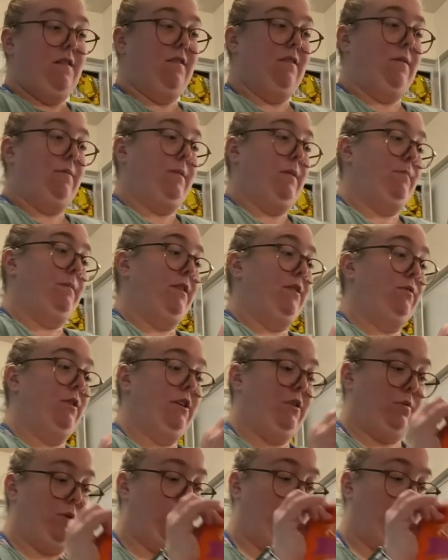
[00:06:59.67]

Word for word: And the Midwest, we